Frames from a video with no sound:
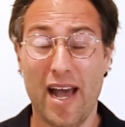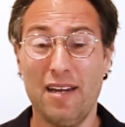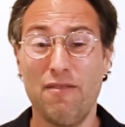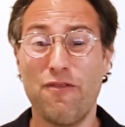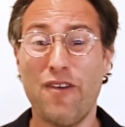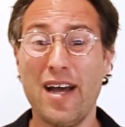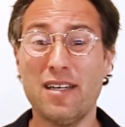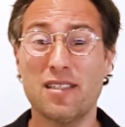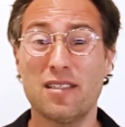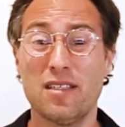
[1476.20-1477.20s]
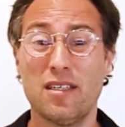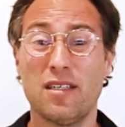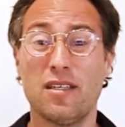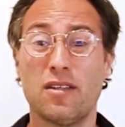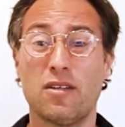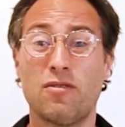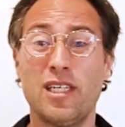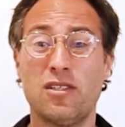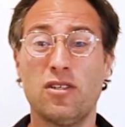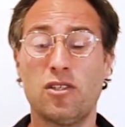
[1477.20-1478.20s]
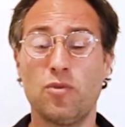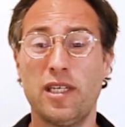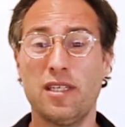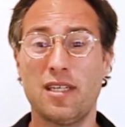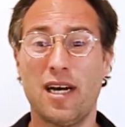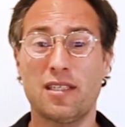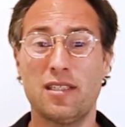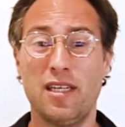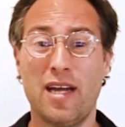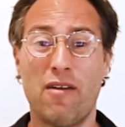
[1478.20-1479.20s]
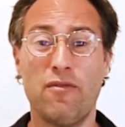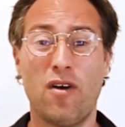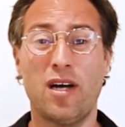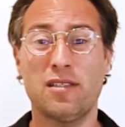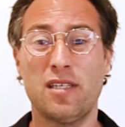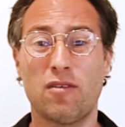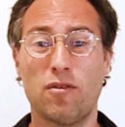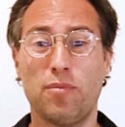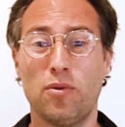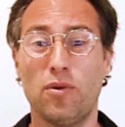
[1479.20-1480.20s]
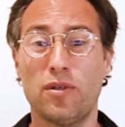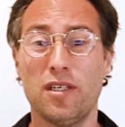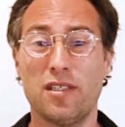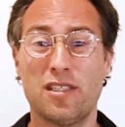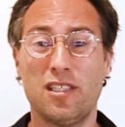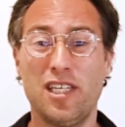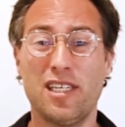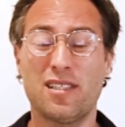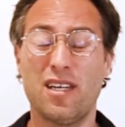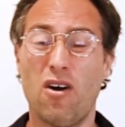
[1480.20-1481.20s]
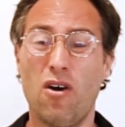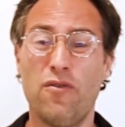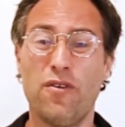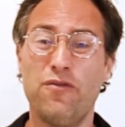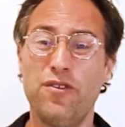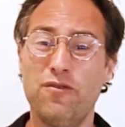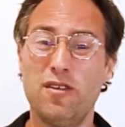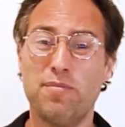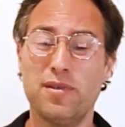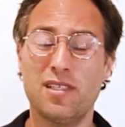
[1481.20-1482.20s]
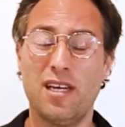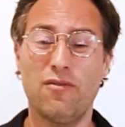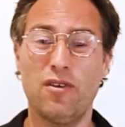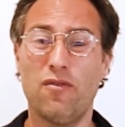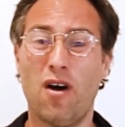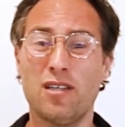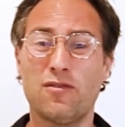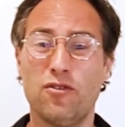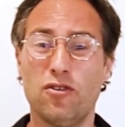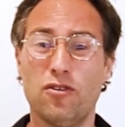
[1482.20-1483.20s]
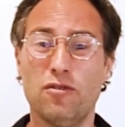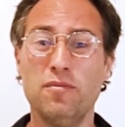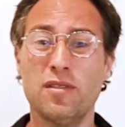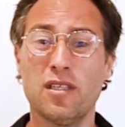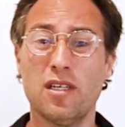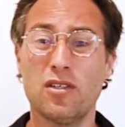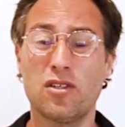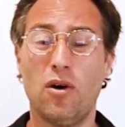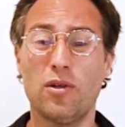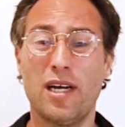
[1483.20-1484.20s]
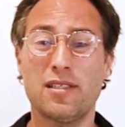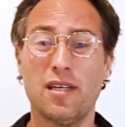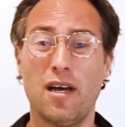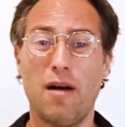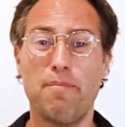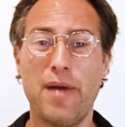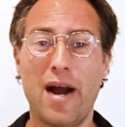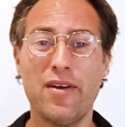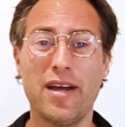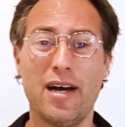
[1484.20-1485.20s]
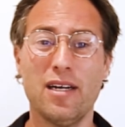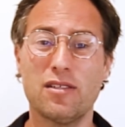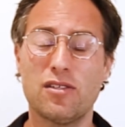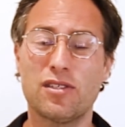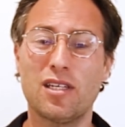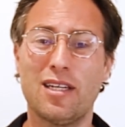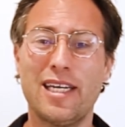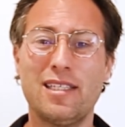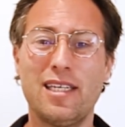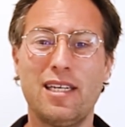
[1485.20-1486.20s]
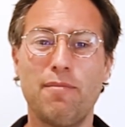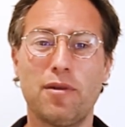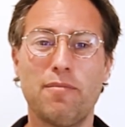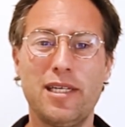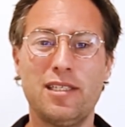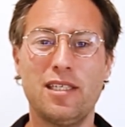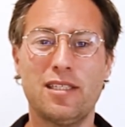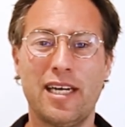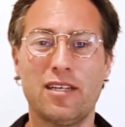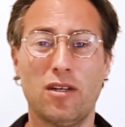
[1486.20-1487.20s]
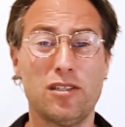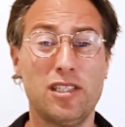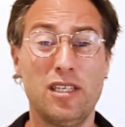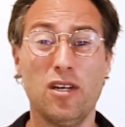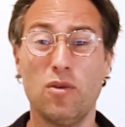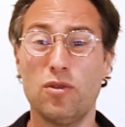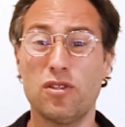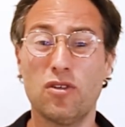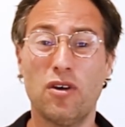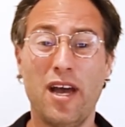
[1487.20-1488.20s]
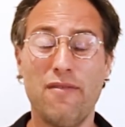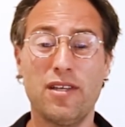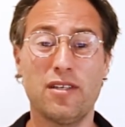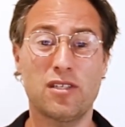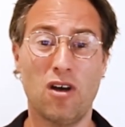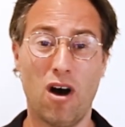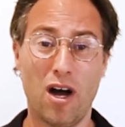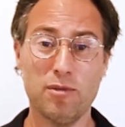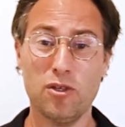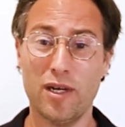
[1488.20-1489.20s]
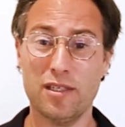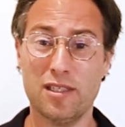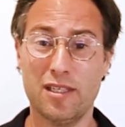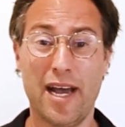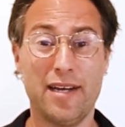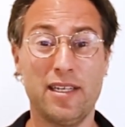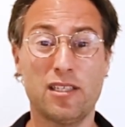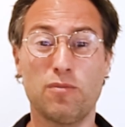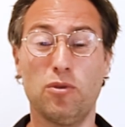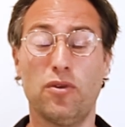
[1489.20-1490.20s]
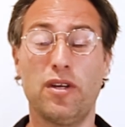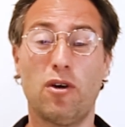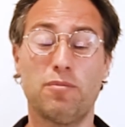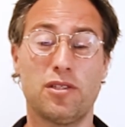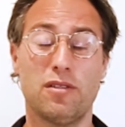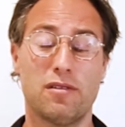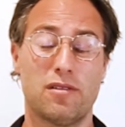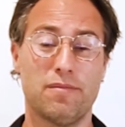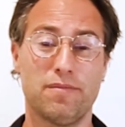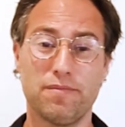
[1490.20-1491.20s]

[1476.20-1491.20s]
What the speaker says: And in fact, the research we conducted in our AdviceTech report suggests that over 50% of advice firms told us a barrier to selecting and implementing technology was not having the time to understand and explore their options.